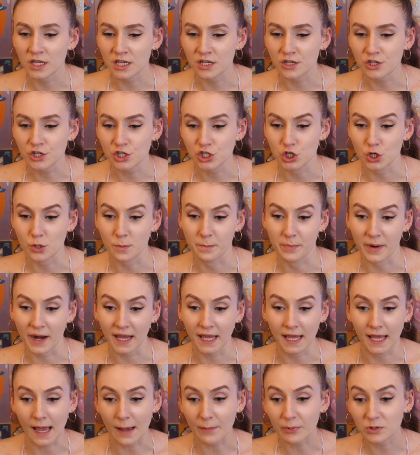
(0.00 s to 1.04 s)
years, you're
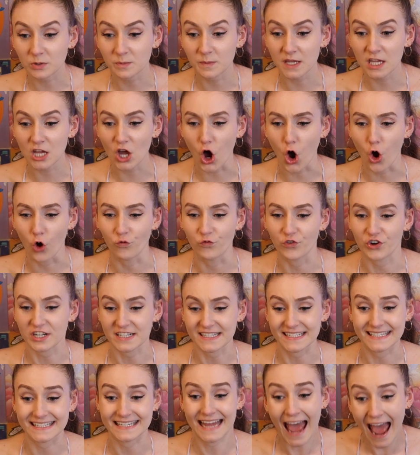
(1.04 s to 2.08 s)
breaking up with me over
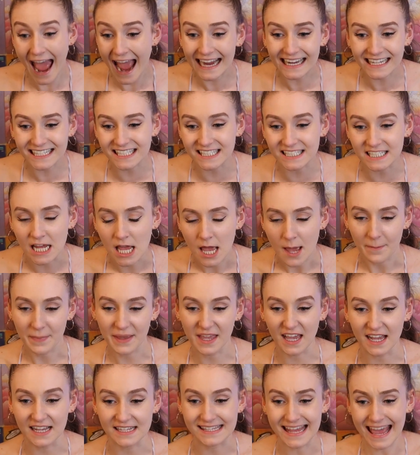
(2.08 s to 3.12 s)
text?
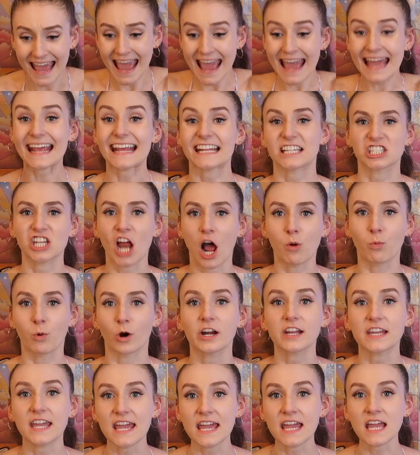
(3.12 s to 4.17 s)
Because it's not
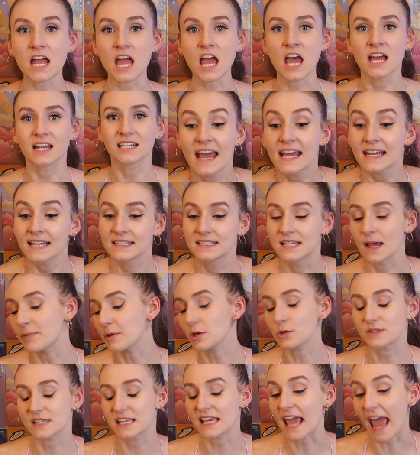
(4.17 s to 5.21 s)
working?
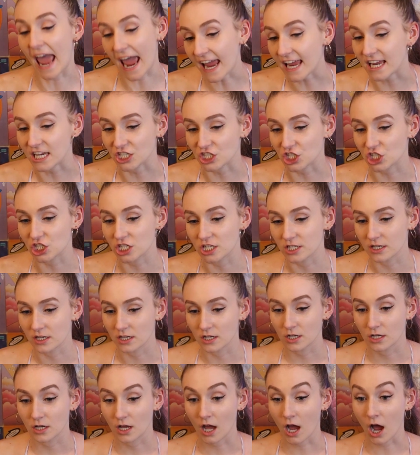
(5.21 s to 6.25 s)
WTH.
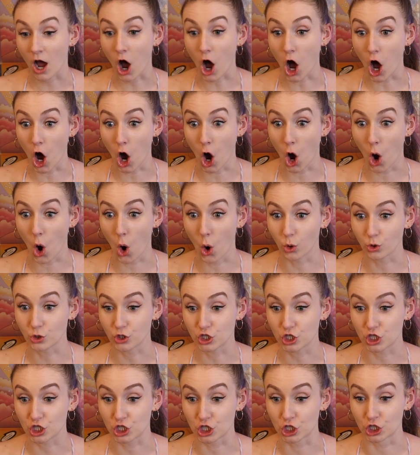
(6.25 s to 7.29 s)
Oh,
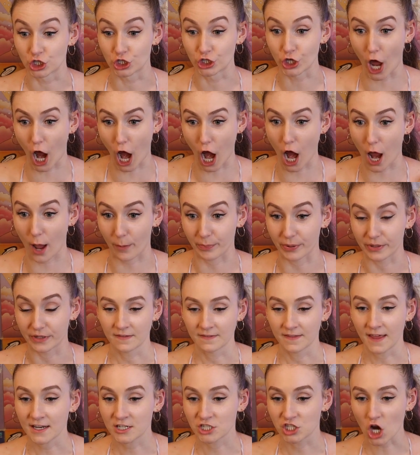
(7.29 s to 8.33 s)
snap!
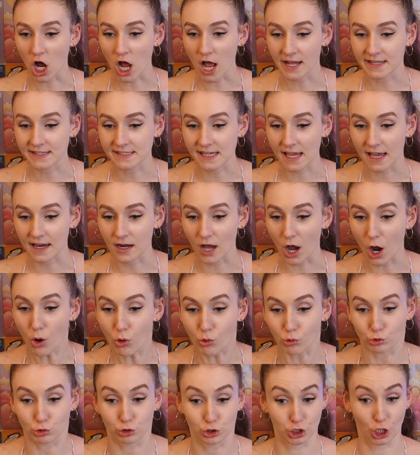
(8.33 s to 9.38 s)
Then John said,
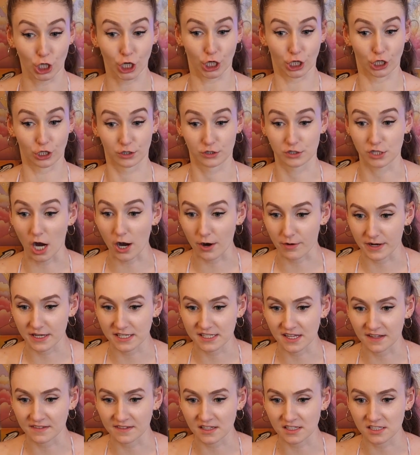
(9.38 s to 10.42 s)
"Oh, shit, sorry,
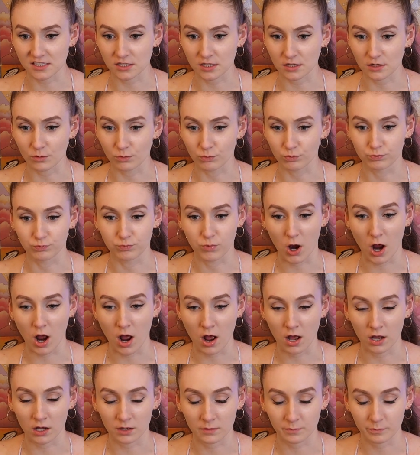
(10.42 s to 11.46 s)
sent this to the
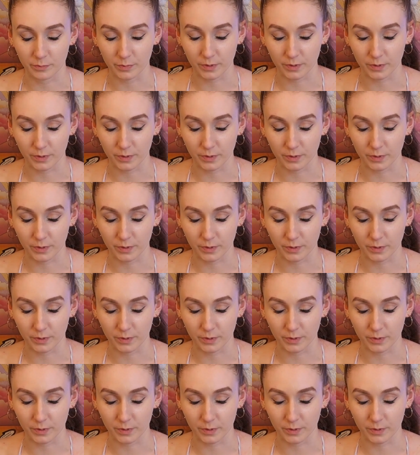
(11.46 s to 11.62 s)
wrong